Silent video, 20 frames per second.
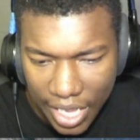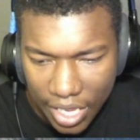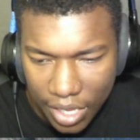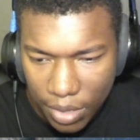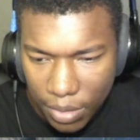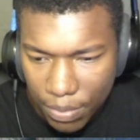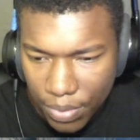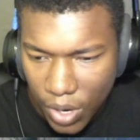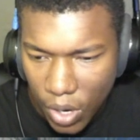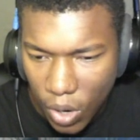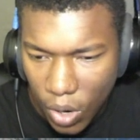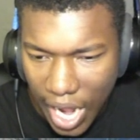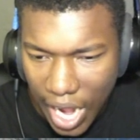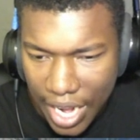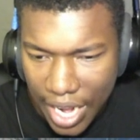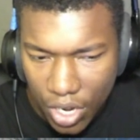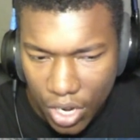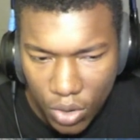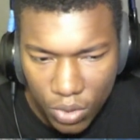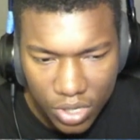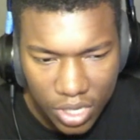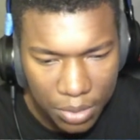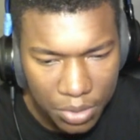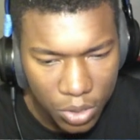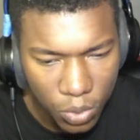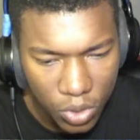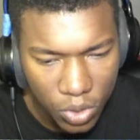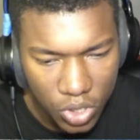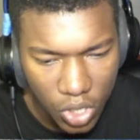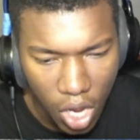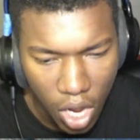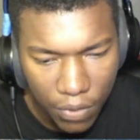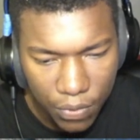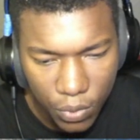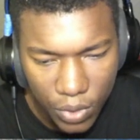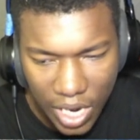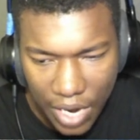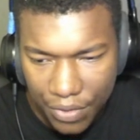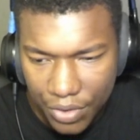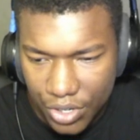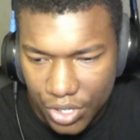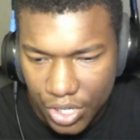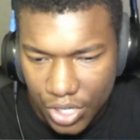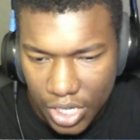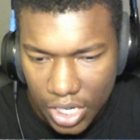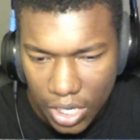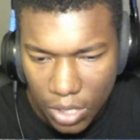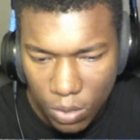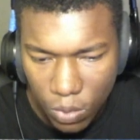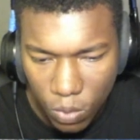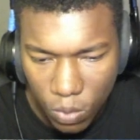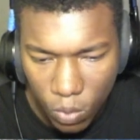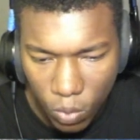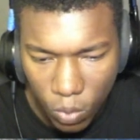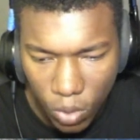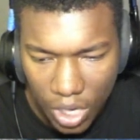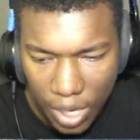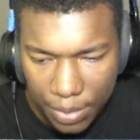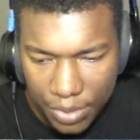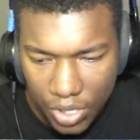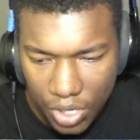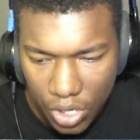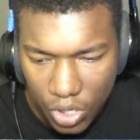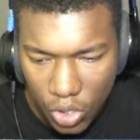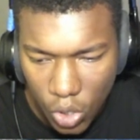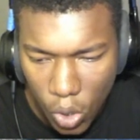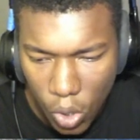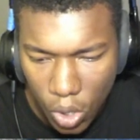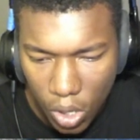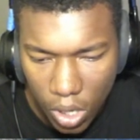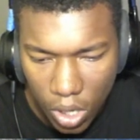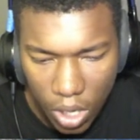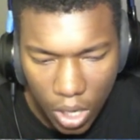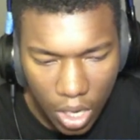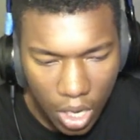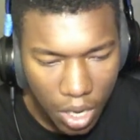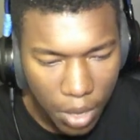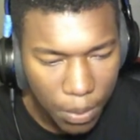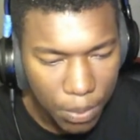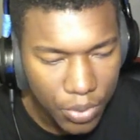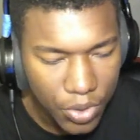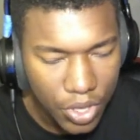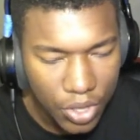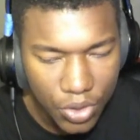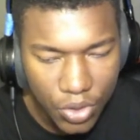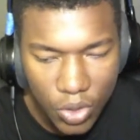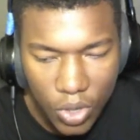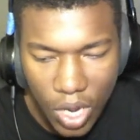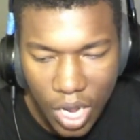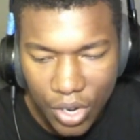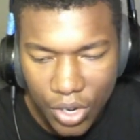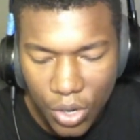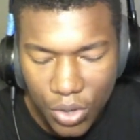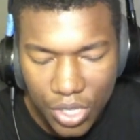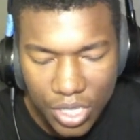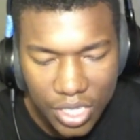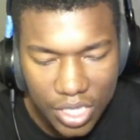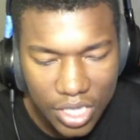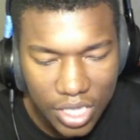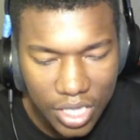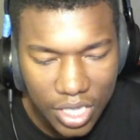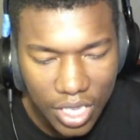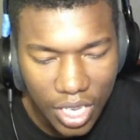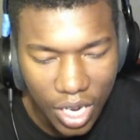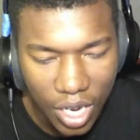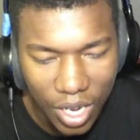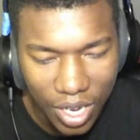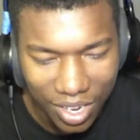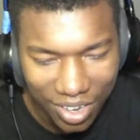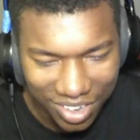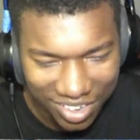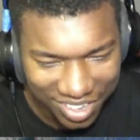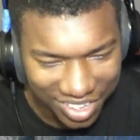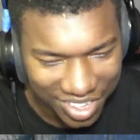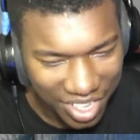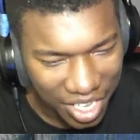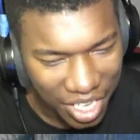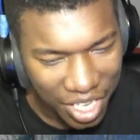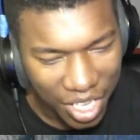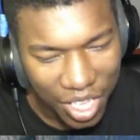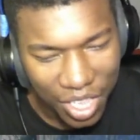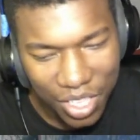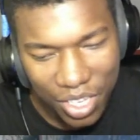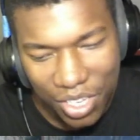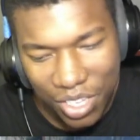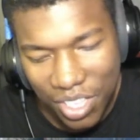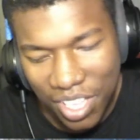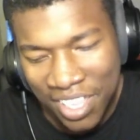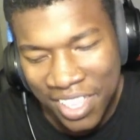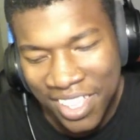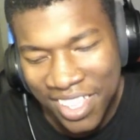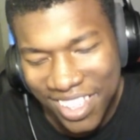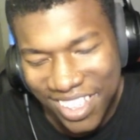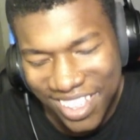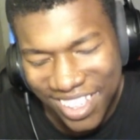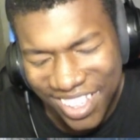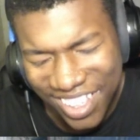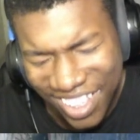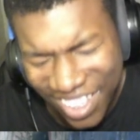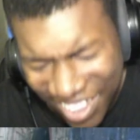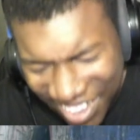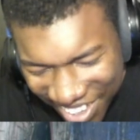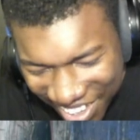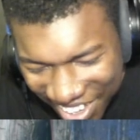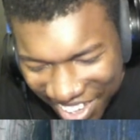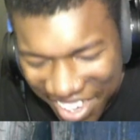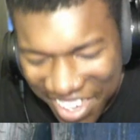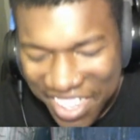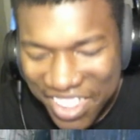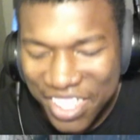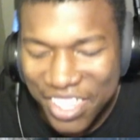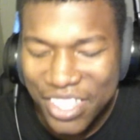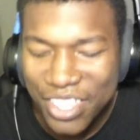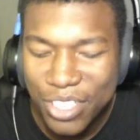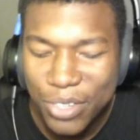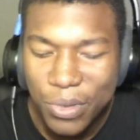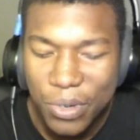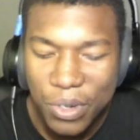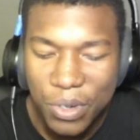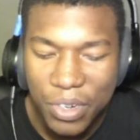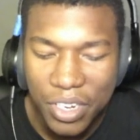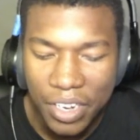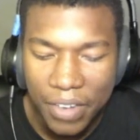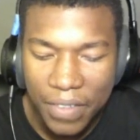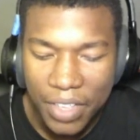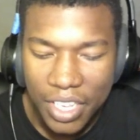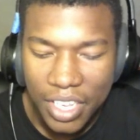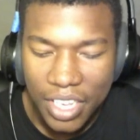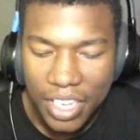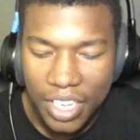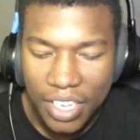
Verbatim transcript: Like, bro, I knew something was off whenever she went up to the door. Do y'all know this is the, yo? Look, look at this real quick.